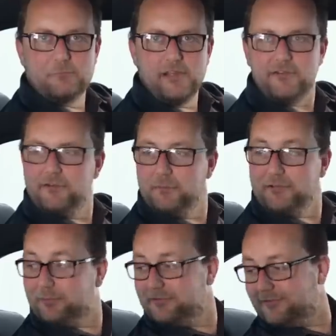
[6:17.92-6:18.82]
original,
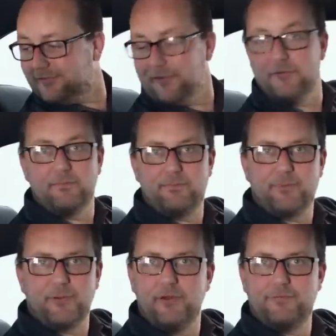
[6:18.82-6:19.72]
which was so
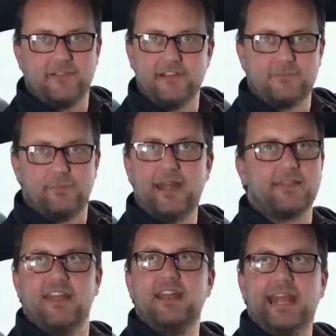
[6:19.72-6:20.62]
perfect
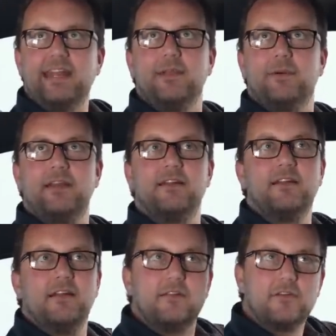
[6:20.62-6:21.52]
back then anyway.
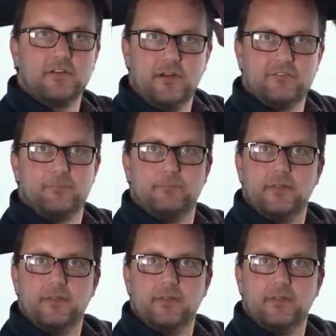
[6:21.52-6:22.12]
Got nice